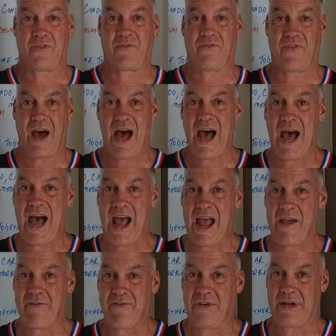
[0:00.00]
with
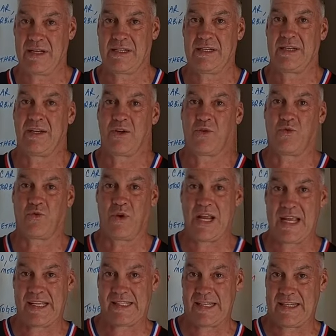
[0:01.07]
5
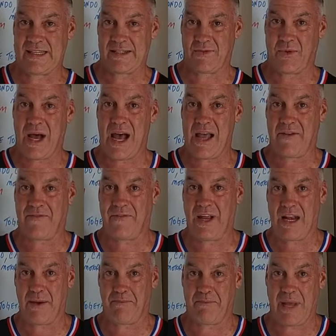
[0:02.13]
reasons why
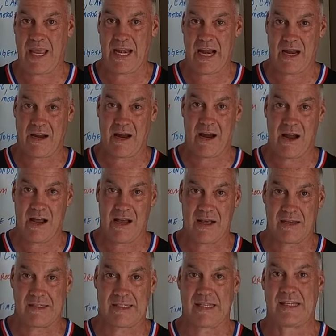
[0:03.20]
Filipina
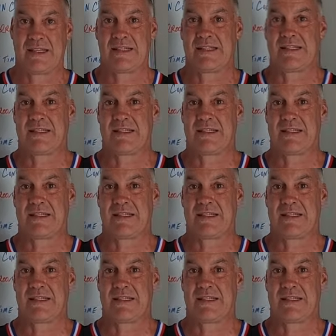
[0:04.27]
girls